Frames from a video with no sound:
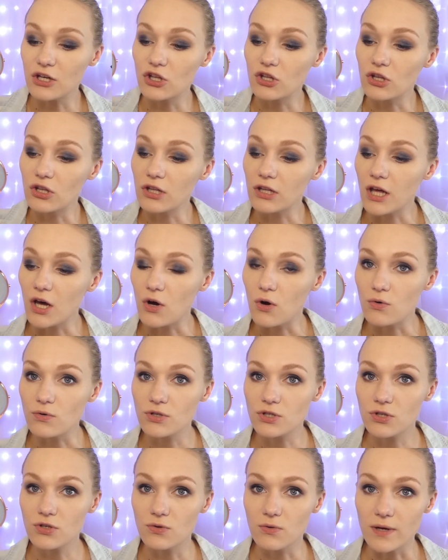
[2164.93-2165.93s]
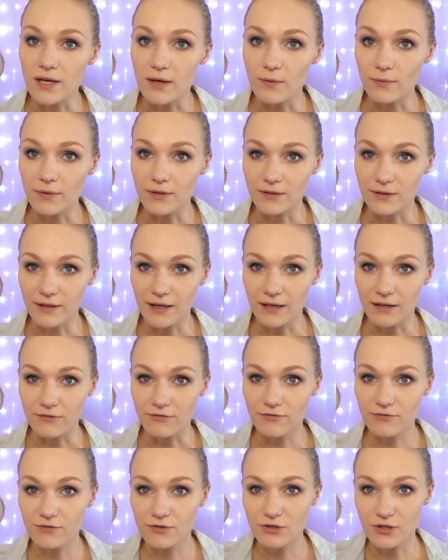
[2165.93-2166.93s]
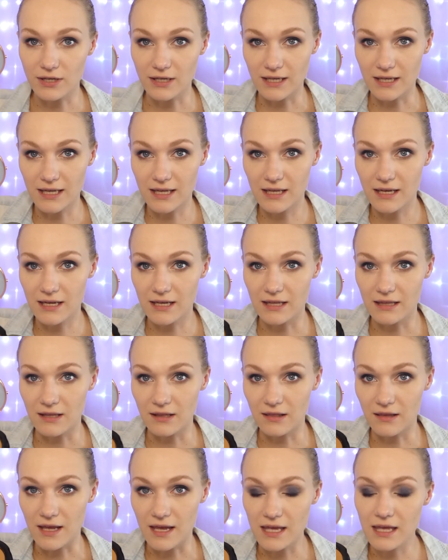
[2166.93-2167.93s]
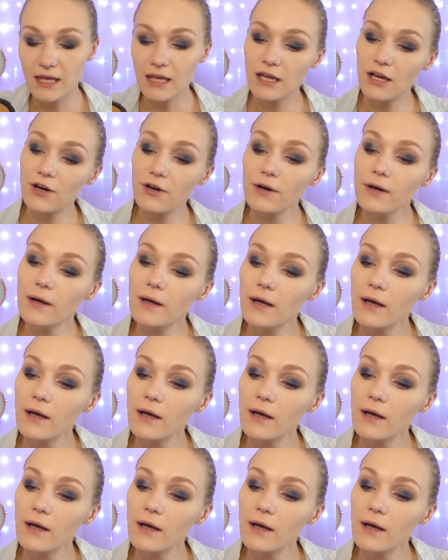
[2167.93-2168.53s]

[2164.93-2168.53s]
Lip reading: glow to it when you kind of try to hit it in the light here.